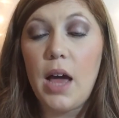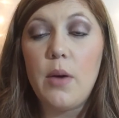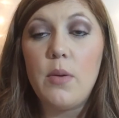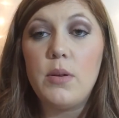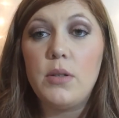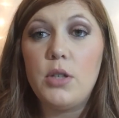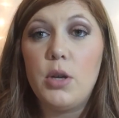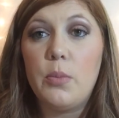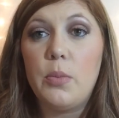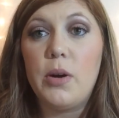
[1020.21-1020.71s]
I
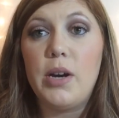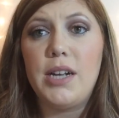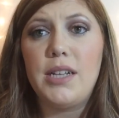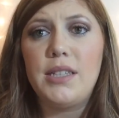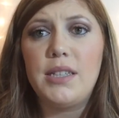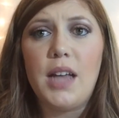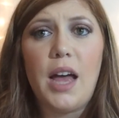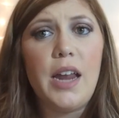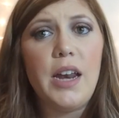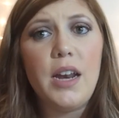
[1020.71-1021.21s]
was super
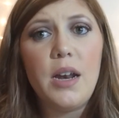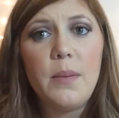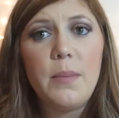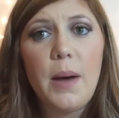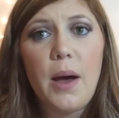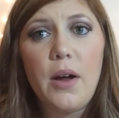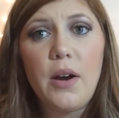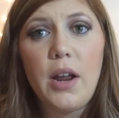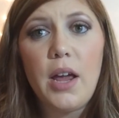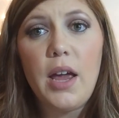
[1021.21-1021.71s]
excited
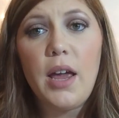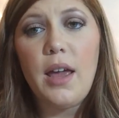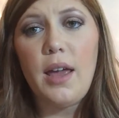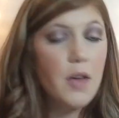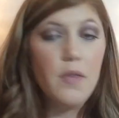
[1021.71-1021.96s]
about it.